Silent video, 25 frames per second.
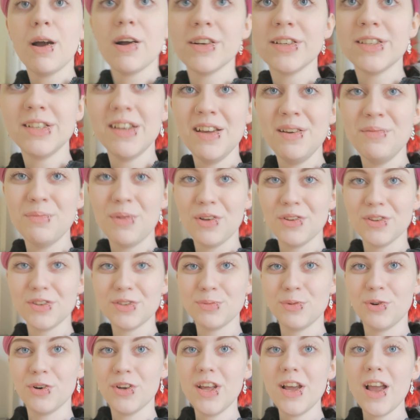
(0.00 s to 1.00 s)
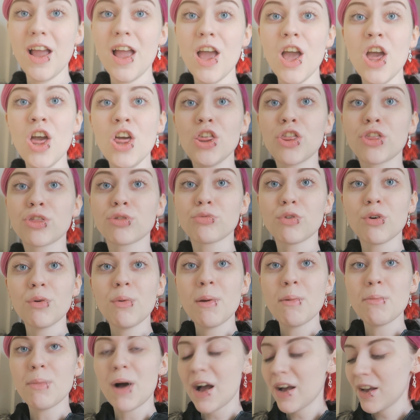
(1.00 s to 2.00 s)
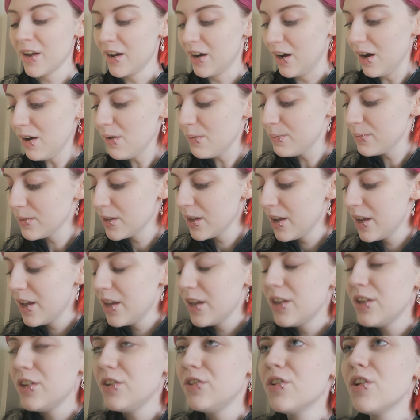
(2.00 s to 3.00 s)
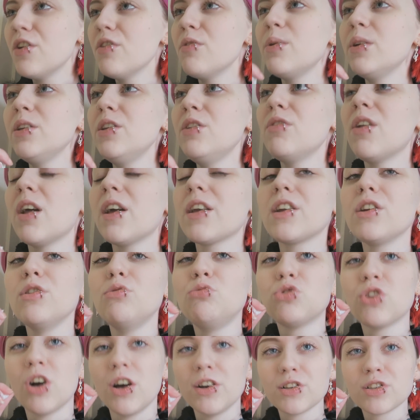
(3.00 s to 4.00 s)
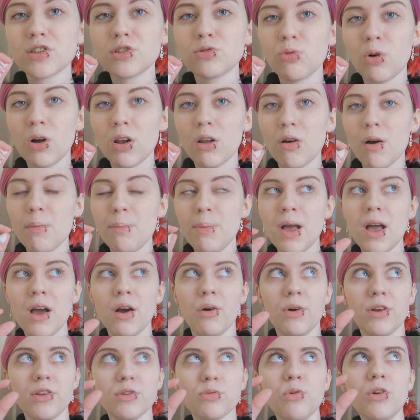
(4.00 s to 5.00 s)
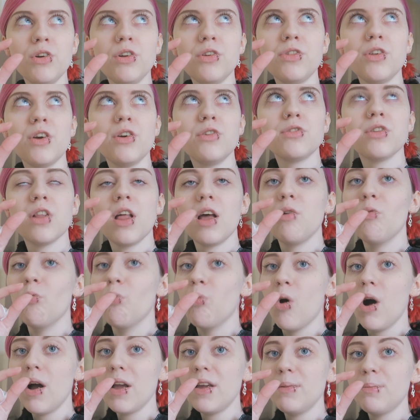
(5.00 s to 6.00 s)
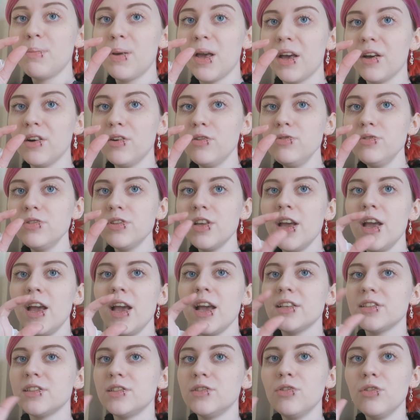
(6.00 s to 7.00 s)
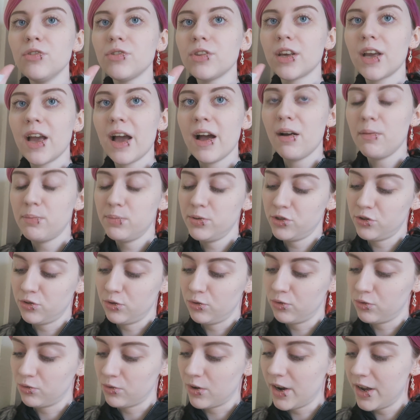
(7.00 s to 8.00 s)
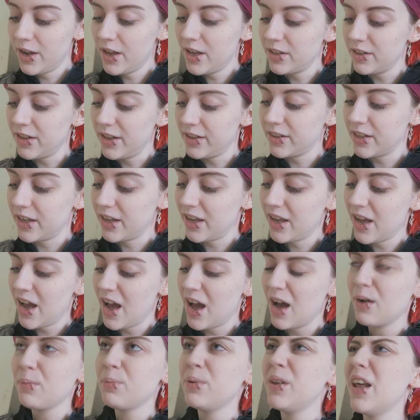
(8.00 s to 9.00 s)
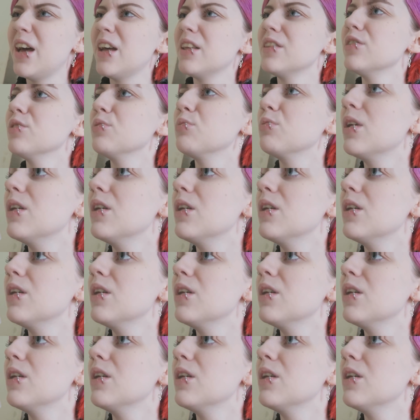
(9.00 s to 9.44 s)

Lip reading: a paracetamol this morning, threw it back up. You know when you like, you try to swallow a pill, it's one of those like white pills. It's not the capsules, right? It's like the caplets